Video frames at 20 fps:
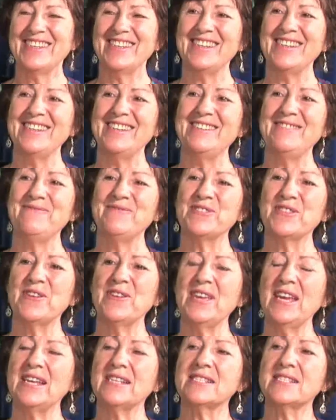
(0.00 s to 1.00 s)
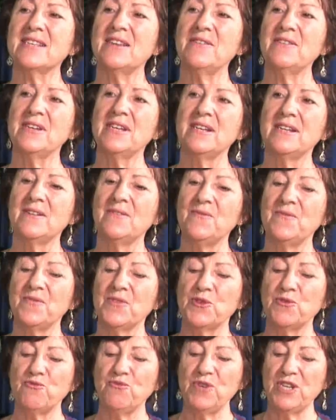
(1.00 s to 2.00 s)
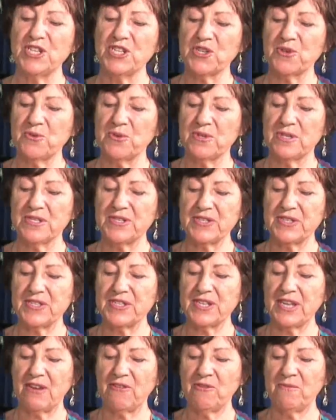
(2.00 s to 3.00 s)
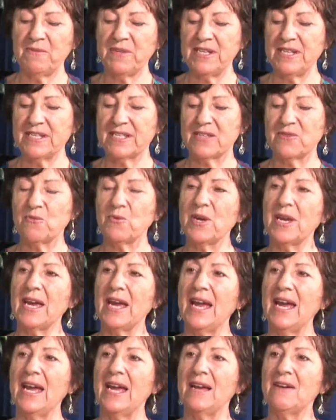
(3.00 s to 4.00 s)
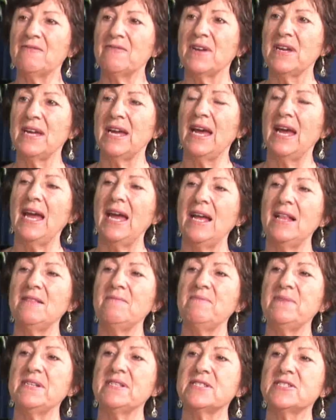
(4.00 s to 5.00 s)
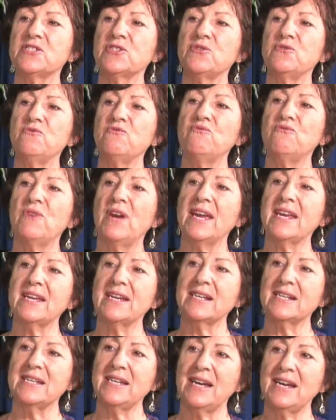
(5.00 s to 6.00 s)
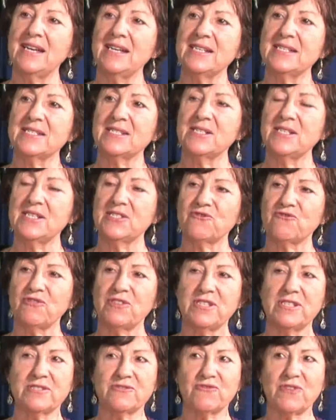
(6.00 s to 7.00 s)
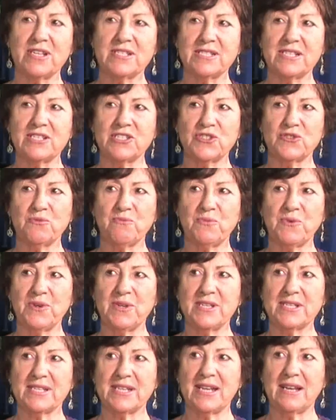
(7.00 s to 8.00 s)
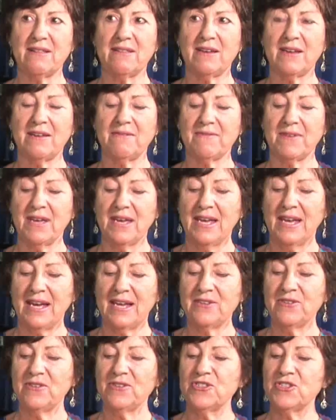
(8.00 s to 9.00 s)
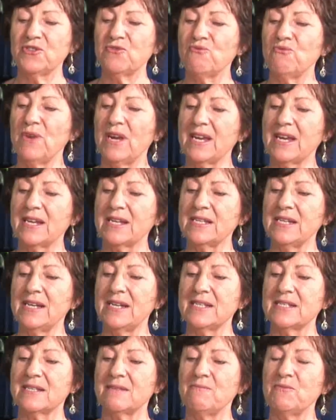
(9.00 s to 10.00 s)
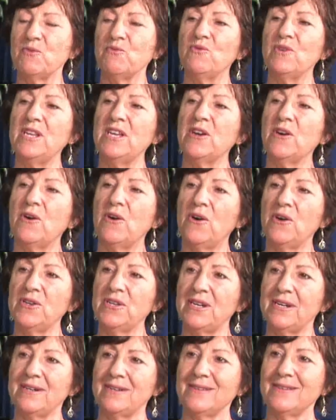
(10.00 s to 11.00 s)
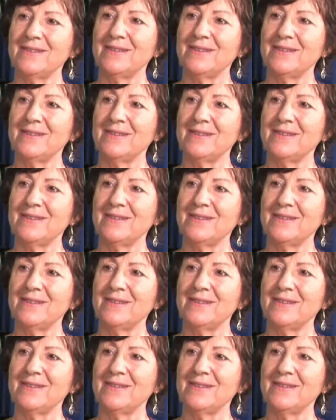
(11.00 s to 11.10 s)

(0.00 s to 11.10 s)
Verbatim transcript: Um, so, yes, so the rituals, the ceremonies that we have help us to recognize these tra- transitional points in our life and not just recognize them, but really honor